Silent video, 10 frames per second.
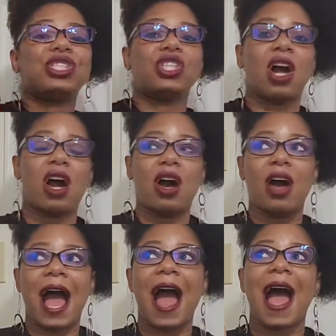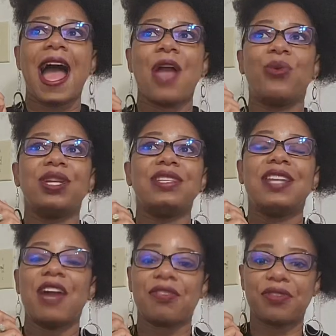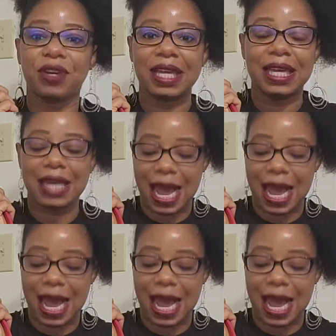y'all. I will never forget.